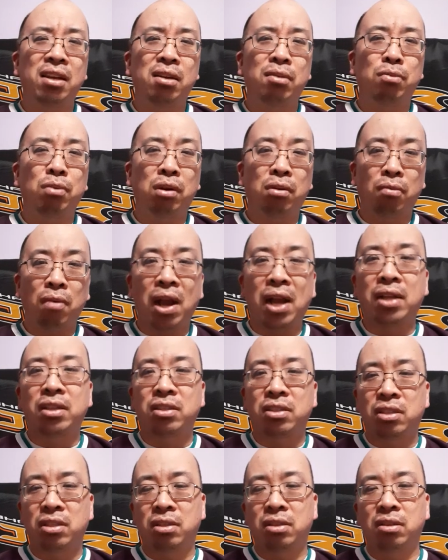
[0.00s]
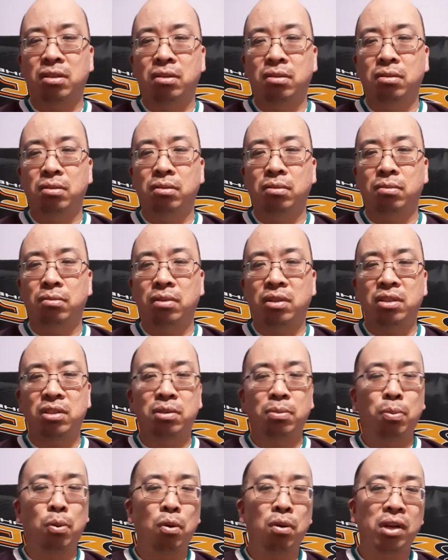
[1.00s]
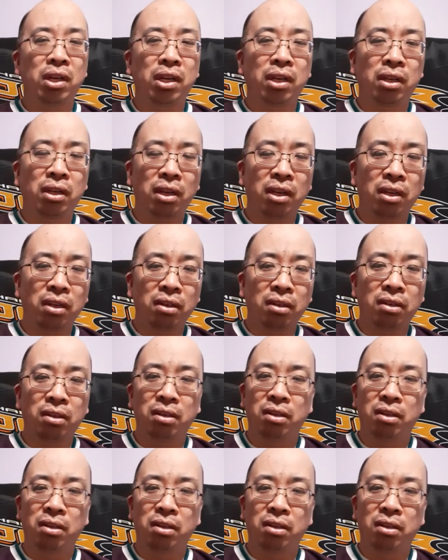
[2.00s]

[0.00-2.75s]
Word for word: regrets in supporting and